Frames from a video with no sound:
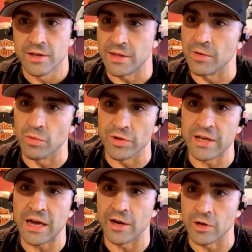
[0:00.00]
they
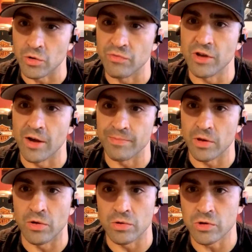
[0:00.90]
really kind of goofed up
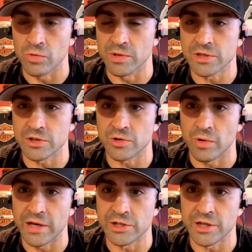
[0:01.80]
the whole Cuba
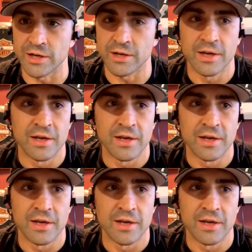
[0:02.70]
situation.